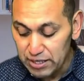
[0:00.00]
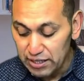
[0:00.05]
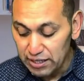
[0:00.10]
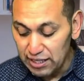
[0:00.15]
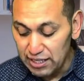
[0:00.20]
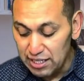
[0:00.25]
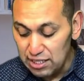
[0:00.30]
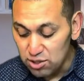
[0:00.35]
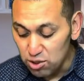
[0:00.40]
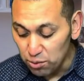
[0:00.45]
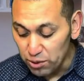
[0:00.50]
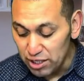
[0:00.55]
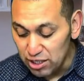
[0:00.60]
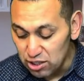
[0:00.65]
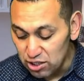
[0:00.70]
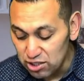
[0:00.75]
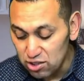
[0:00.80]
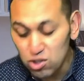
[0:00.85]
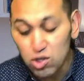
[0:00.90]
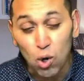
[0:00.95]
and he's
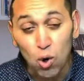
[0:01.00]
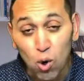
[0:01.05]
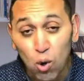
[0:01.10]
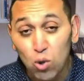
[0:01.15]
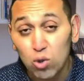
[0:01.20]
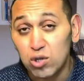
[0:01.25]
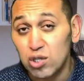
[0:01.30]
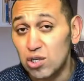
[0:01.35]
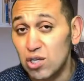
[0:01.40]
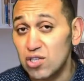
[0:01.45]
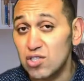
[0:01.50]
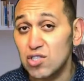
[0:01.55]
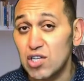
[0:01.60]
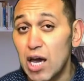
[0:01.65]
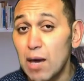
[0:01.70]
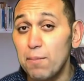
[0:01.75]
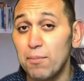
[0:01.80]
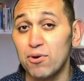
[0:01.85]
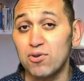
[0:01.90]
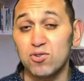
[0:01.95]
already told the
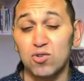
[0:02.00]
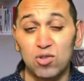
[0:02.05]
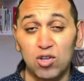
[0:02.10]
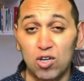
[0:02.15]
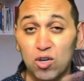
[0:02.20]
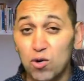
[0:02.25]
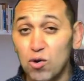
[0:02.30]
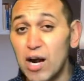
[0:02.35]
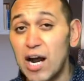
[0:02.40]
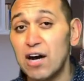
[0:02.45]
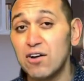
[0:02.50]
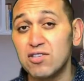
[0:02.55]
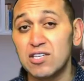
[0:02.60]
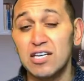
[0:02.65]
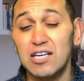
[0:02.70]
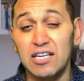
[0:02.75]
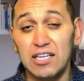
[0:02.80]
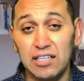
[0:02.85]
disciples or the crowds